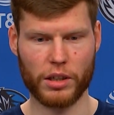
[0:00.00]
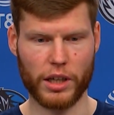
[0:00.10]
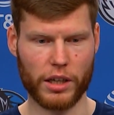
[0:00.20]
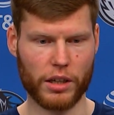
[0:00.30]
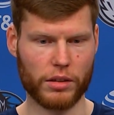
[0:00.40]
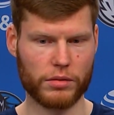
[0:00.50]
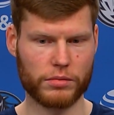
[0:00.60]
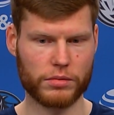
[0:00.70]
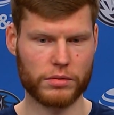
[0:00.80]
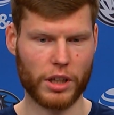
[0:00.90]
and
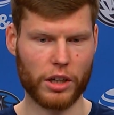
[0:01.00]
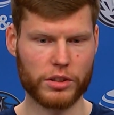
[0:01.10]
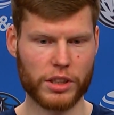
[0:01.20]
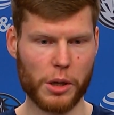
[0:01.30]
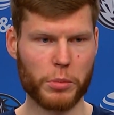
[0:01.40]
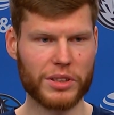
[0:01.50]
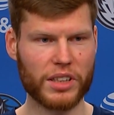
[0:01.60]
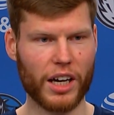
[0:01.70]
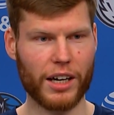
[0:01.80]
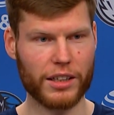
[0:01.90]
I would say
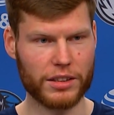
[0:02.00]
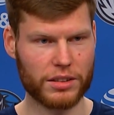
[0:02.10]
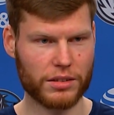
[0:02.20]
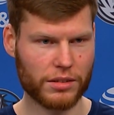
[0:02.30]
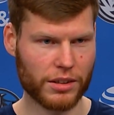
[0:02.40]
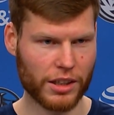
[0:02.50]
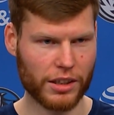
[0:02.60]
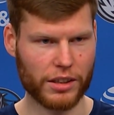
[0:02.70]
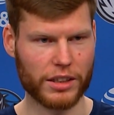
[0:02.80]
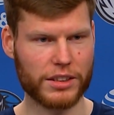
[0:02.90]
besides
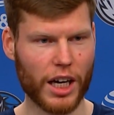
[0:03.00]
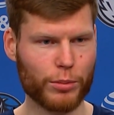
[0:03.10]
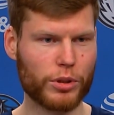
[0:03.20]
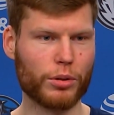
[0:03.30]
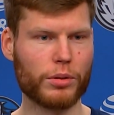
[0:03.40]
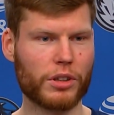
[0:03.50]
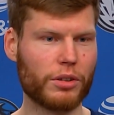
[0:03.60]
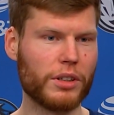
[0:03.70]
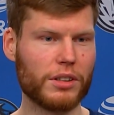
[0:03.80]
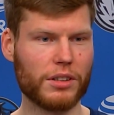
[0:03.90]
the top two,
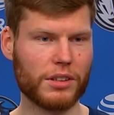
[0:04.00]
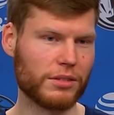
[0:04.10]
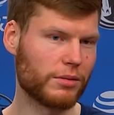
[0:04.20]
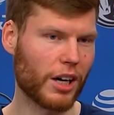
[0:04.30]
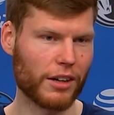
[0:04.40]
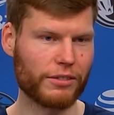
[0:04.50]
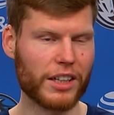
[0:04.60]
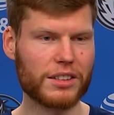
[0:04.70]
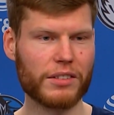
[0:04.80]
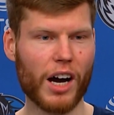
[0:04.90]
three
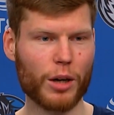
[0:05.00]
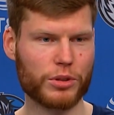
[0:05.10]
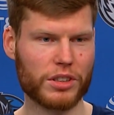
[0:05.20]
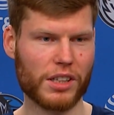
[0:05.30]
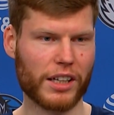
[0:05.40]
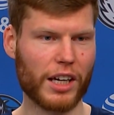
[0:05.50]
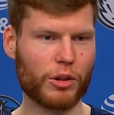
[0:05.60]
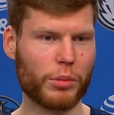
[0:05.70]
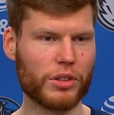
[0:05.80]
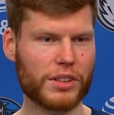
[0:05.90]
offensive options, like,
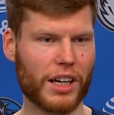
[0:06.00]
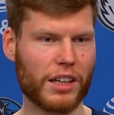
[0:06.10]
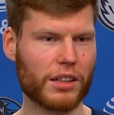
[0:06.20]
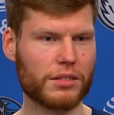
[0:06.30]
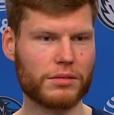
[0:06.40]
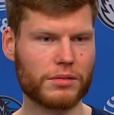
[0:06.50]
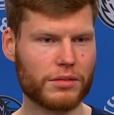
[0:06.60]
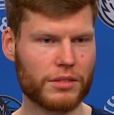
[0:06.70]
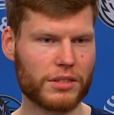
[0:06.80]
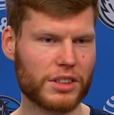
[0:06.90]
everybody was kind of
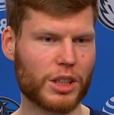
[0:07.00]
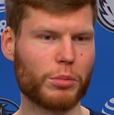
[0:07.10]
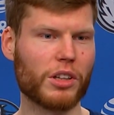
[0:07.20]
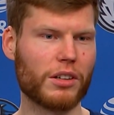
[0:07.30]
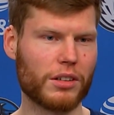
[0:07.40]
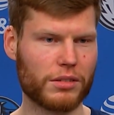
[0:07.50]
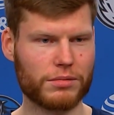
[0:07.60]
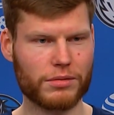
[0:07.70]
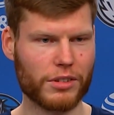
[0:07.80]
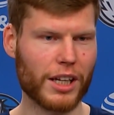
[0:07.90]
similar
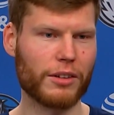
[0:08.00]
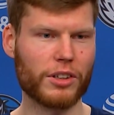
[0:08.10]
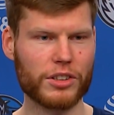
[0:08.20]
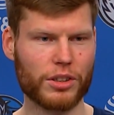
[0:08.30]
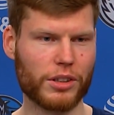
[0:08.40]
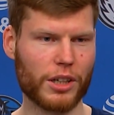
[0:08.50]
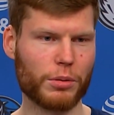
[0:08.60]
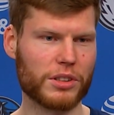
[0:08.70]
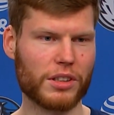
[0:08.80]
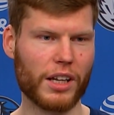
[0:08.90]
level, so there
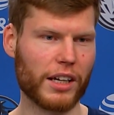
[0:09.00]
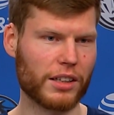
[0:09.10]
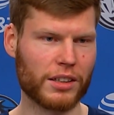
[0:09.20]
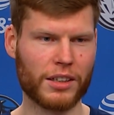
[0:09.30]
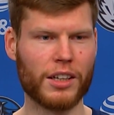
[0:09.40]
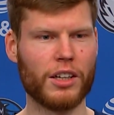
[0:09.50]
wasn't like